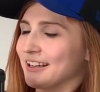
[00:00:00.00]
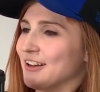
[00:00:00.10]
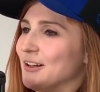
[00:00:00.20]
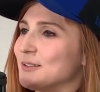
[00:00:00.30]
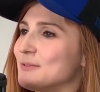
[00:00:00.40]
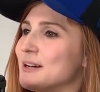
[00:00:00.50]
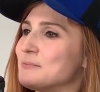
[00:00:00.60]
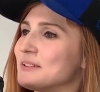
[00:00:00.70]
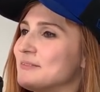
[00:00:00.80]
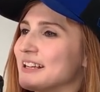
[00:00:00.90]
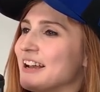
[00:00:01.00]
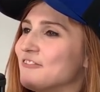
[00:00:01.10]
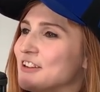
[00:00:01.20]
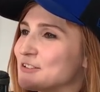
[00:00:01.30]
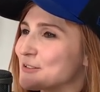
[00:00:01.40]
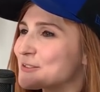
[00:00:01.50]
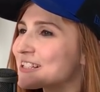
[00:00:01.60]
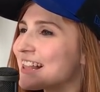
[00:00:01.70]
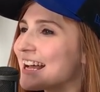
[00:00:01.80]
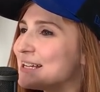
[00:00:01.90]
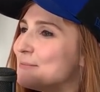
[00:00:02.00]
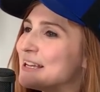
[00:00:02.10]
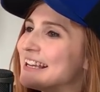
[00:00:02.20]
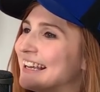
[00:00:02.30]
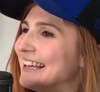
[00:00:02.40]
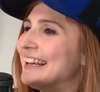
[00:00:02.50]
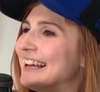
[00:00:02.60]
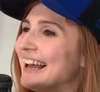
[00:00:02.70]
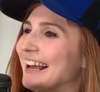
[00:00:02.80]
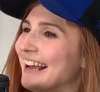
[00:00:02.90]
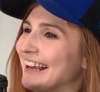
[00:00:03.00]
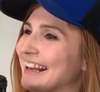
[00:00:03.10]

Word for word: I called him up, and I'm like, I feel so slimy. I know.